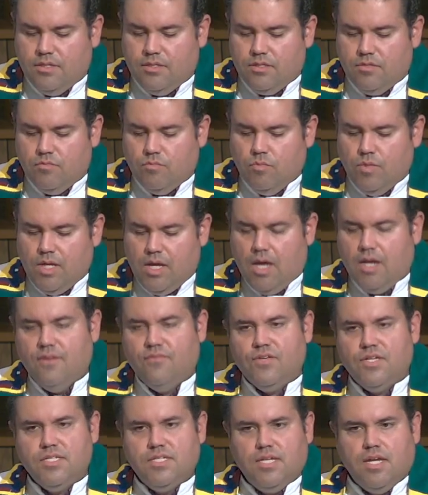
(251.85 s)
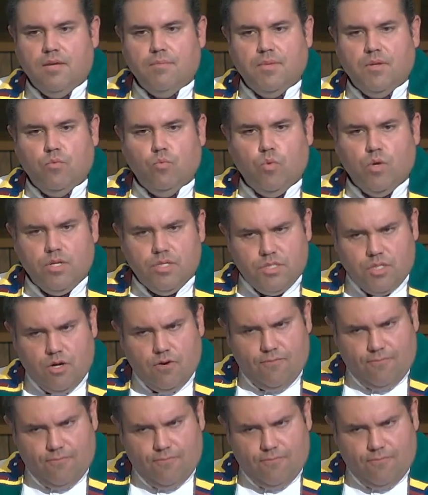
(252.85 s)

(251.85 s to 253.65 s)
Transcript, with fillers: we kind of examine what does our